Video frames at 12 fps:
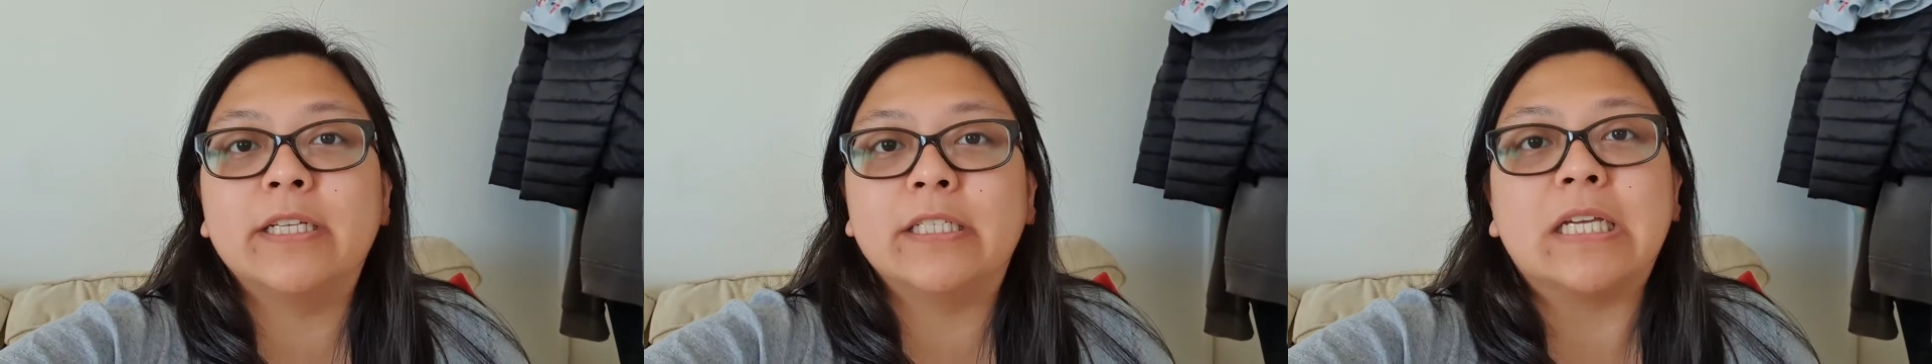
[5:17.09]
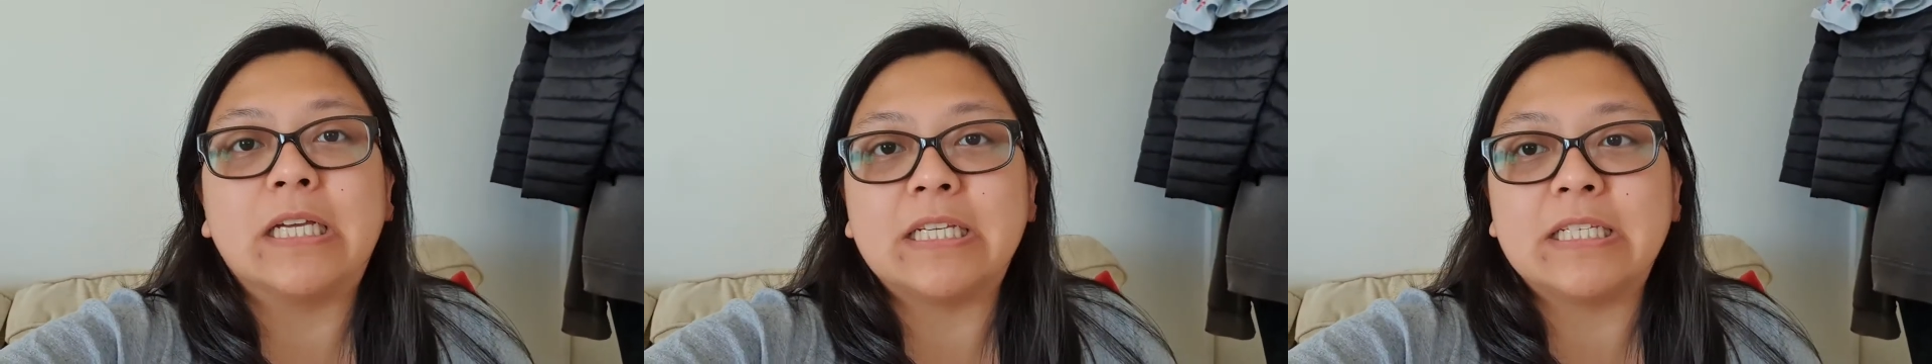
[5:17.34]

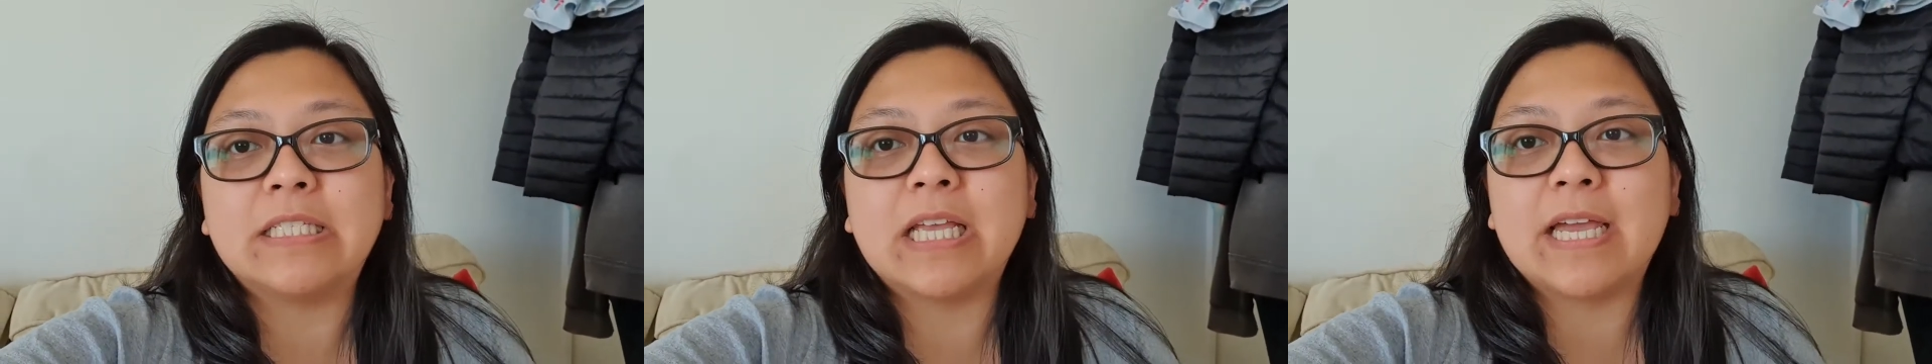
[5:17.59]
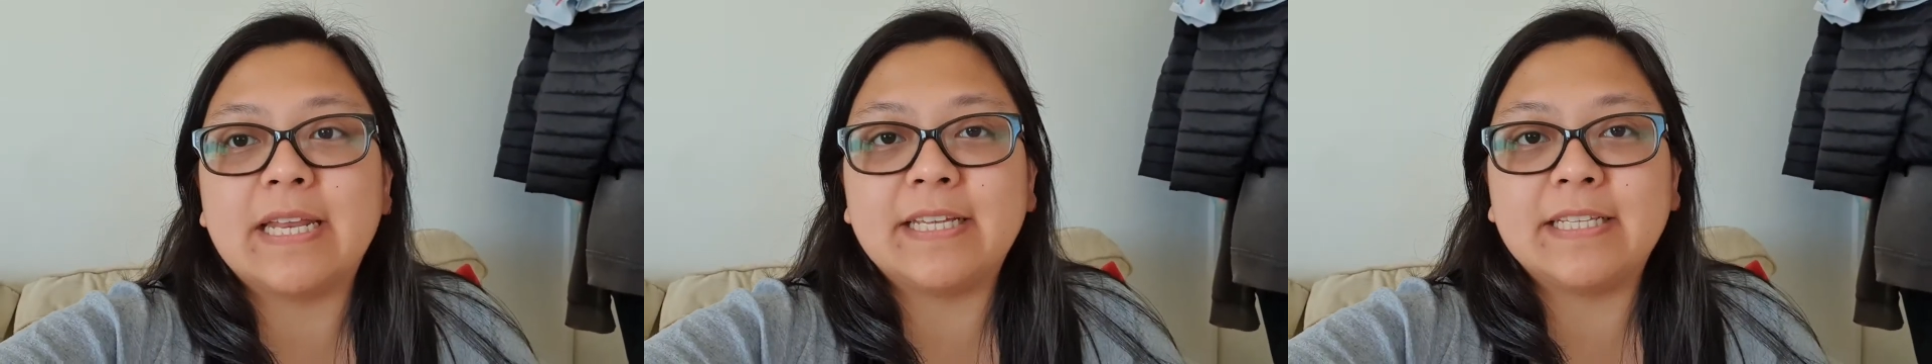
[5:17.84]
So I
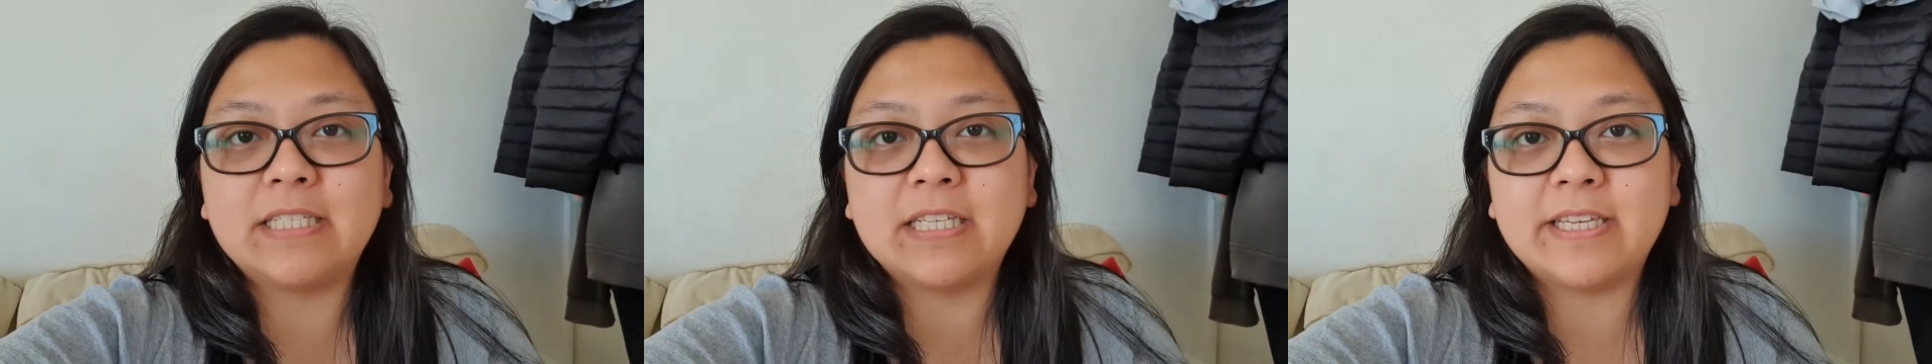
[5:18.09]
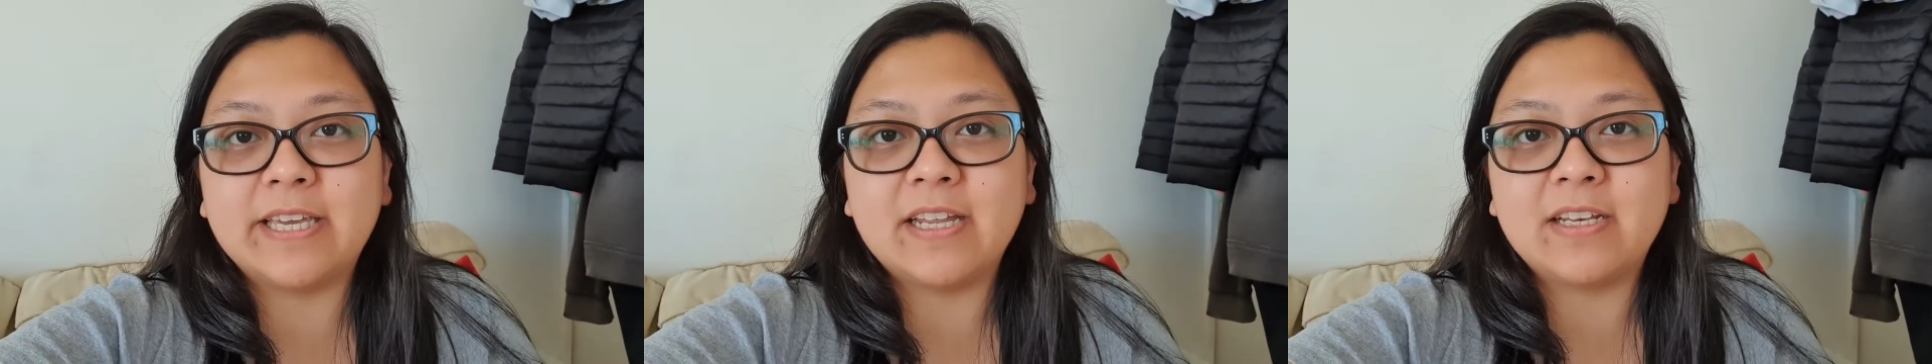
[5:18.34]
decided to
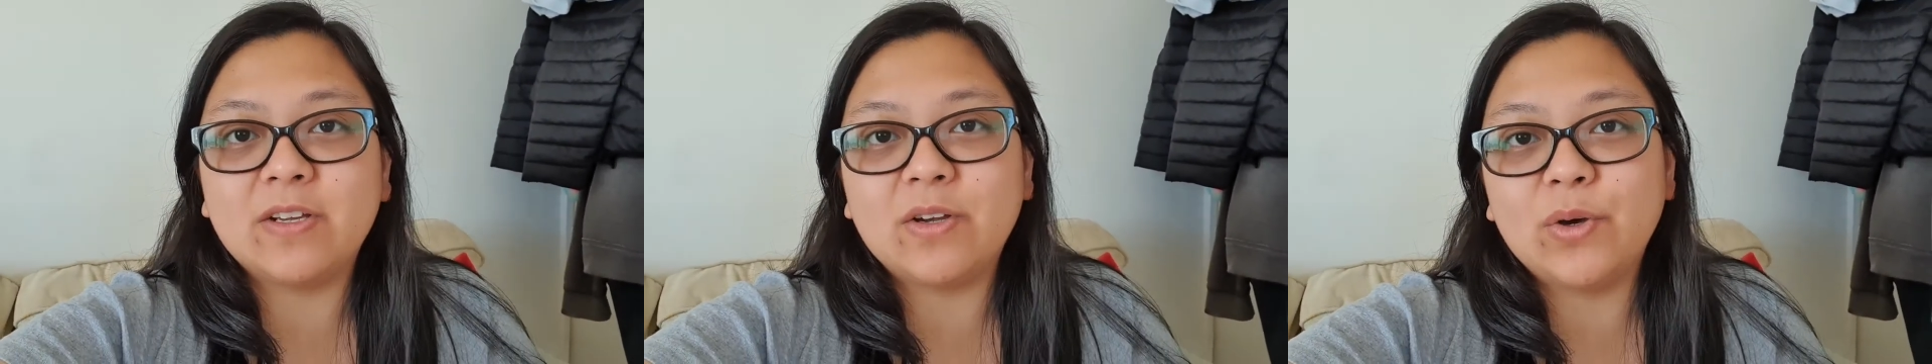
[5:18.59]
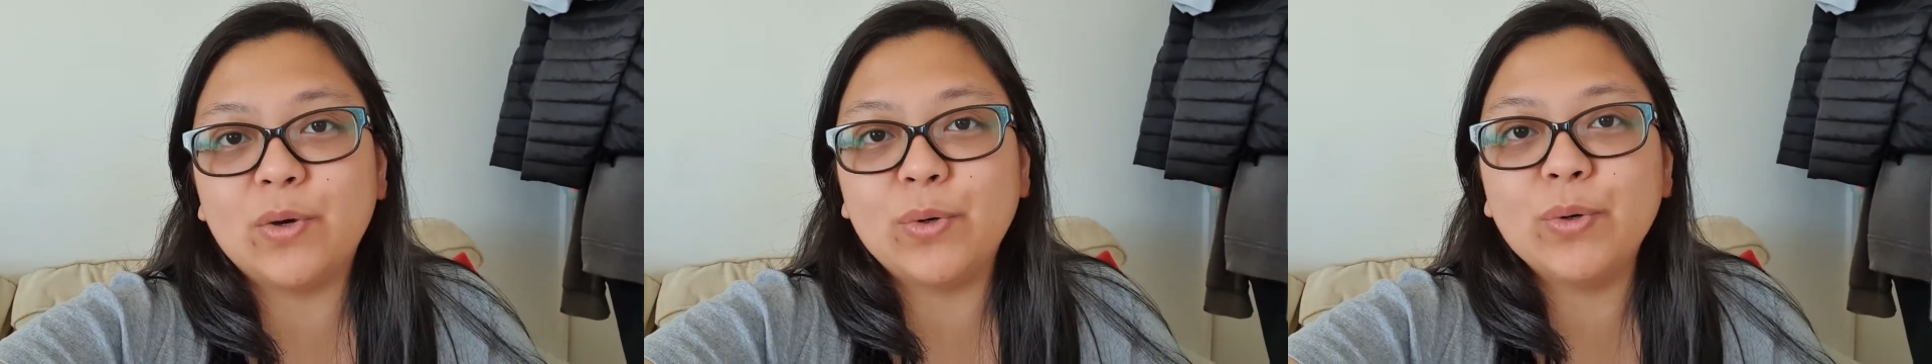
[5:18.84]
get
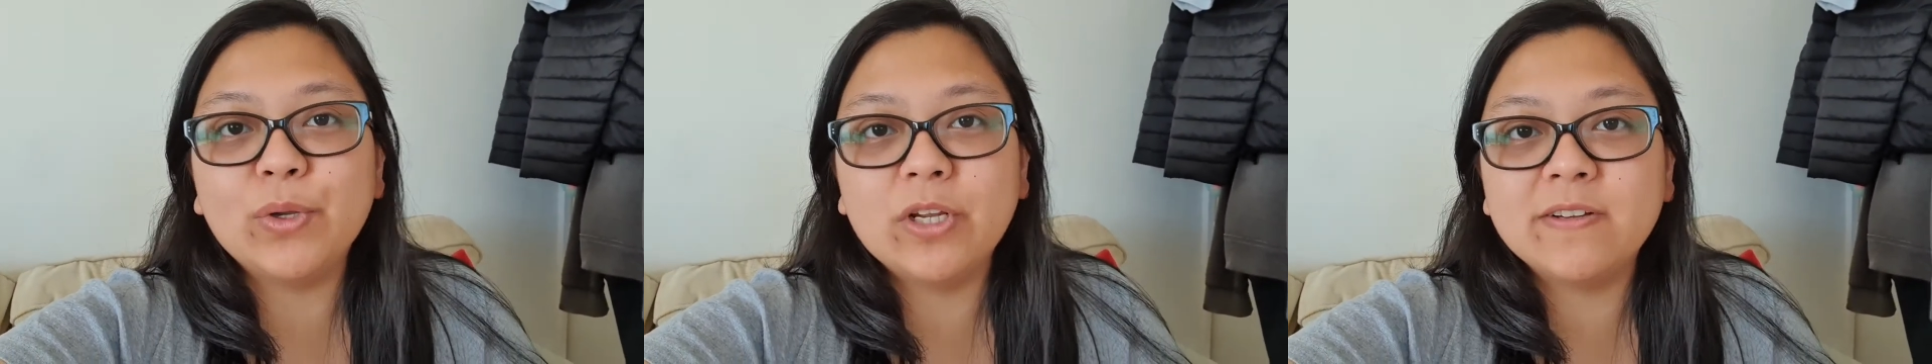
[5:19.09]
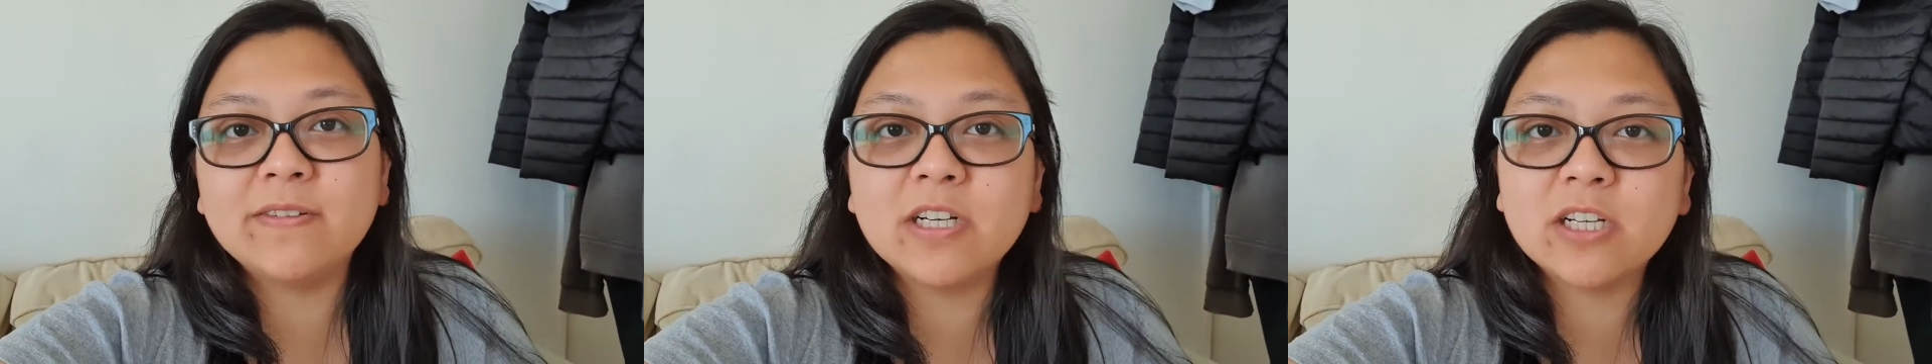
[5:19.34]
all
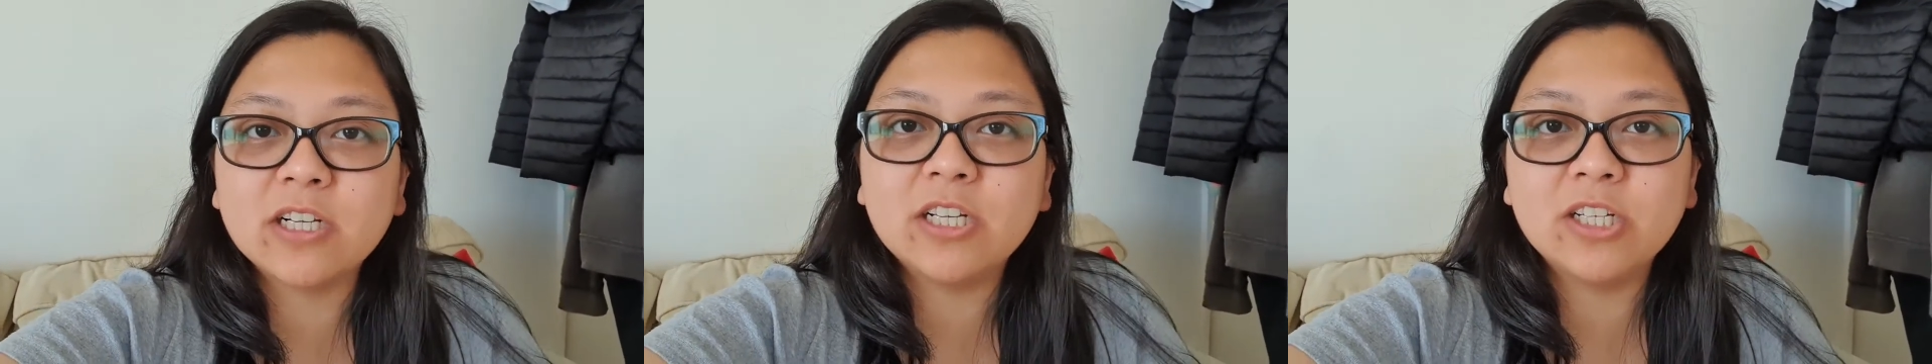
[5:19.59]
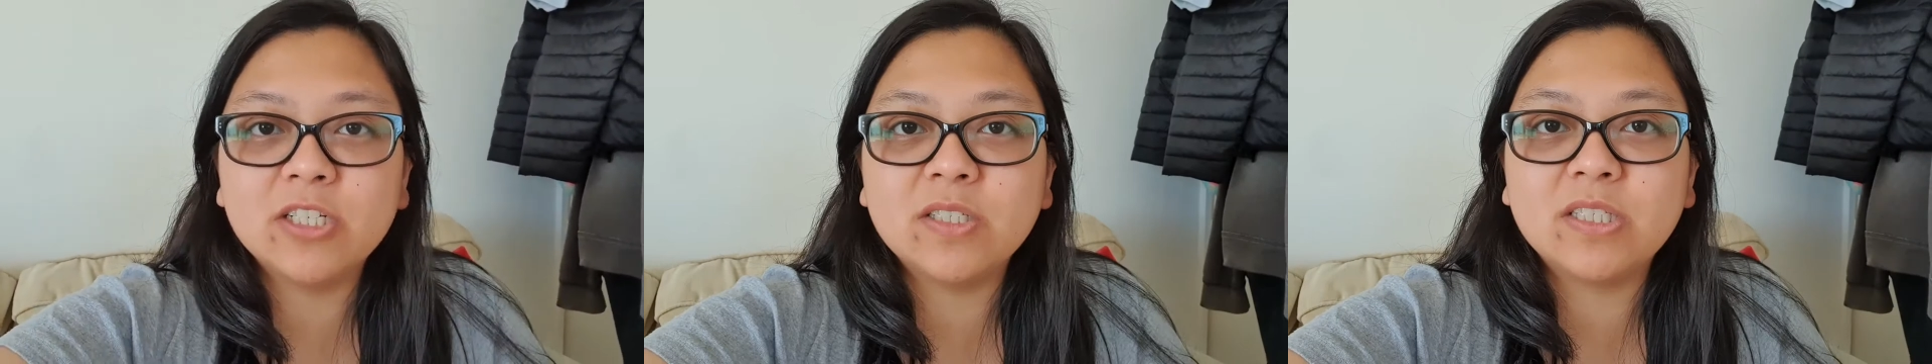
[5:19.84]
of her
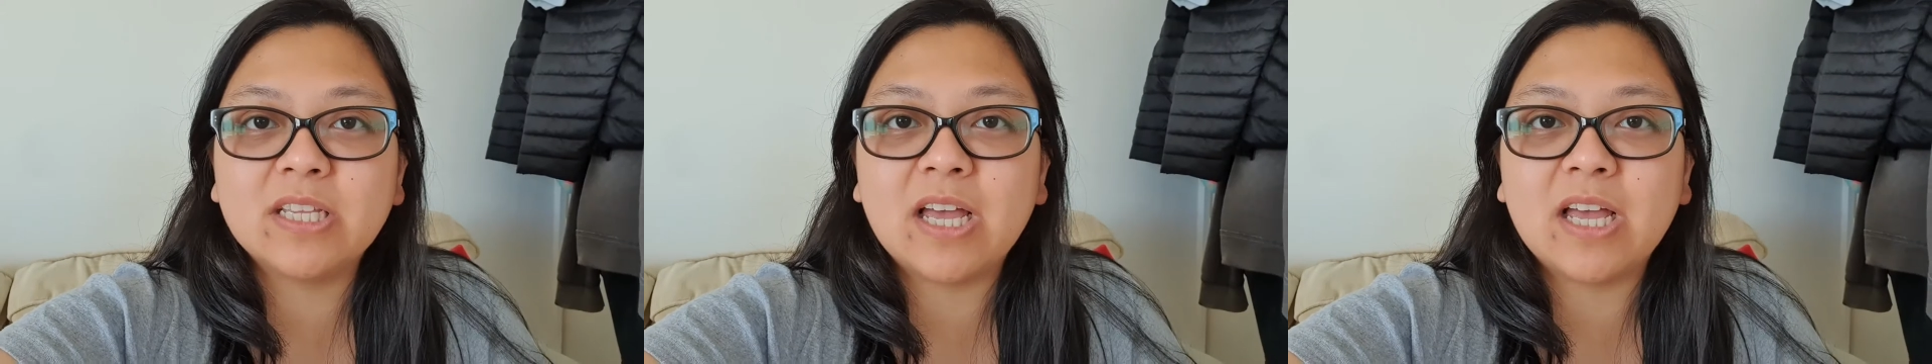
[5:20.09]
clothes